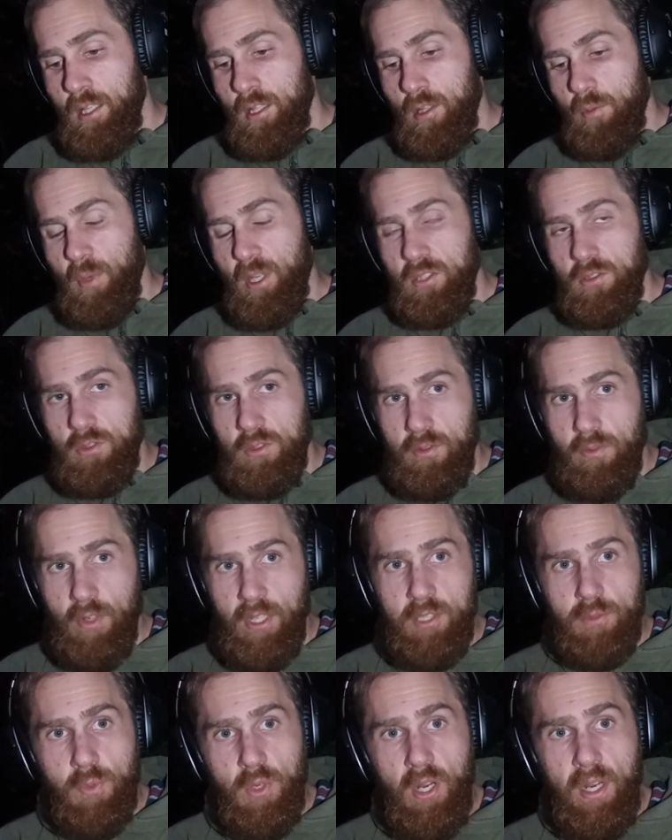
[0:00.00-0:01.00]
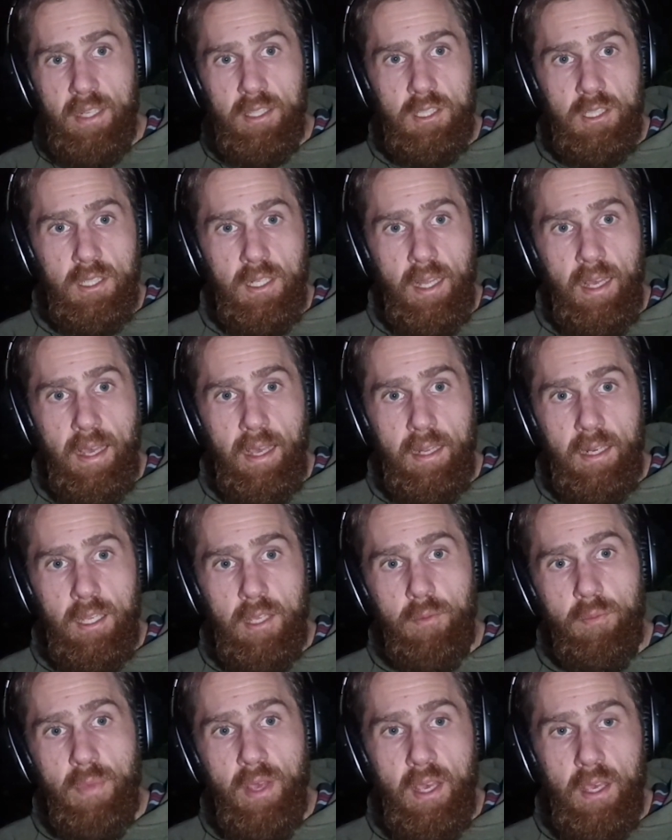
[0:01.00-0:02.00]
the muscles of respiration and
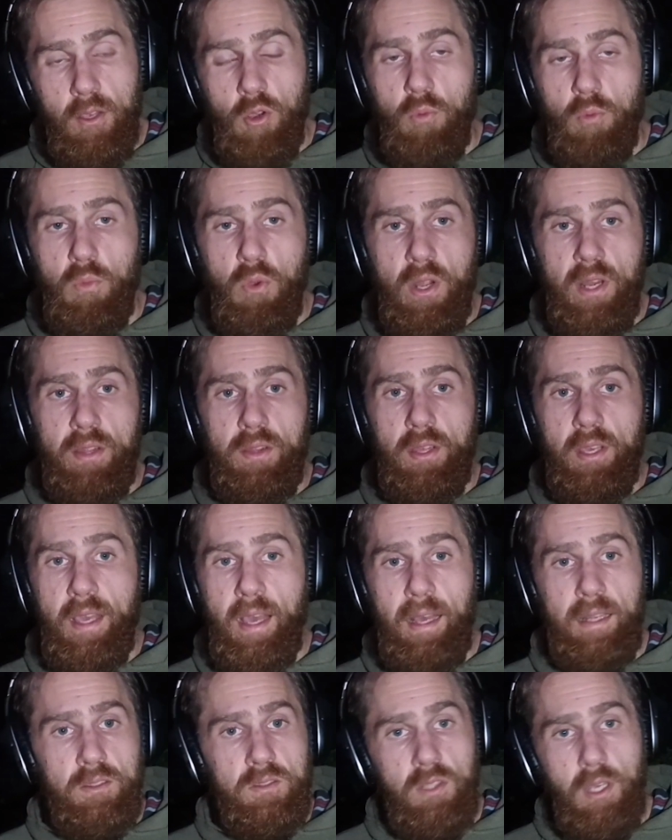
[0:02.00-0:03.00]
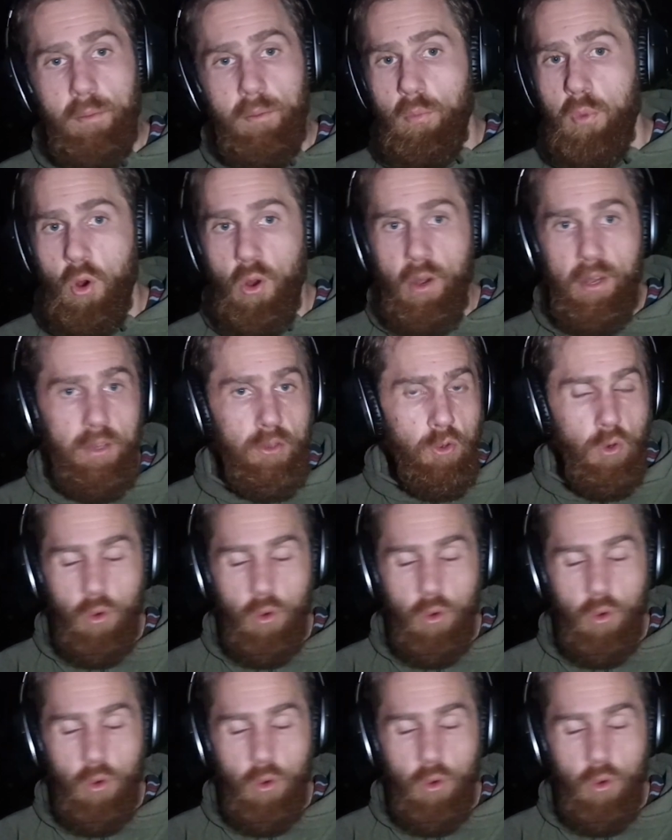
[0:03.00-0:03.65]
impair your breathing at some point,